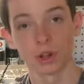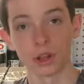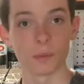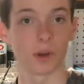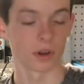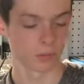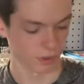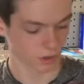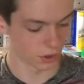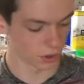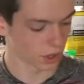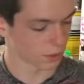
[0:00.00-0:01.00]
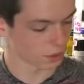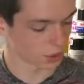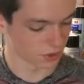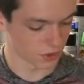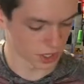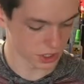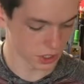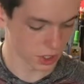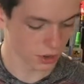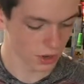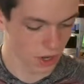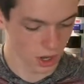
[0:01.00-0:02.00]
Let me know down below if you guys know.